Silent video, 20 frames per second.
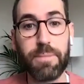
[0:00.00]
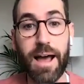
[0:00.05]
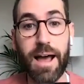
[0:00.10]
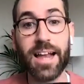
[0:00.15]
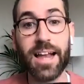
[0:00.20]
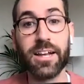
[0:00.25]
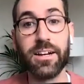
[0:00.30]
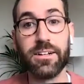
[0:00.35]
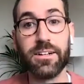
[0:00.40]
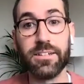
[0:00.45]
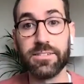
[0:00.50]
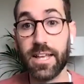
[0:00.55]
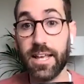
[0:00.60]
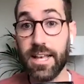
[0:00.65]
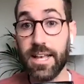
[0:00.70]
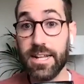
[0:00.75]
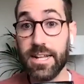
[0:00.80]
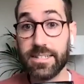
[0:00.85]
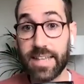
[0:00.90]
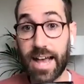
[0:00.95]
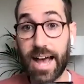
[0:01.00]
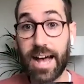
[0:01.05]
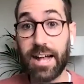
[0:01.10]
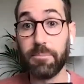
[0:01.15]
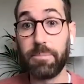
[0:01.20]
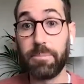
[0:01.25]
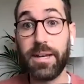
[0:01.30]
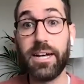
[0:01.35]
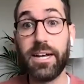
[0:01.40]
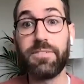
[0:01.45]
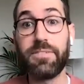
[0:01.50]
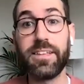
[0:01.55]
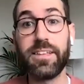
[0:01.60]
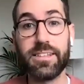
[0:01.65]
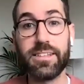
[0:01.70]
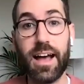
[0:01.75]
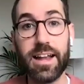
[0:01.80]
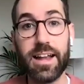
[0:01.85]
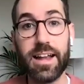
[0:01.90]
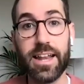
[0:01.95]
angles to help birth
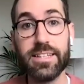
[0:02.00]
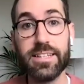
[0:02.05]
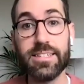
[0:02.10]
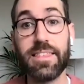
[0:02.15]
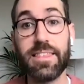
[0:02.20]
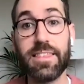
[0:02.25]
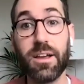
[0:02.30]
these ideas.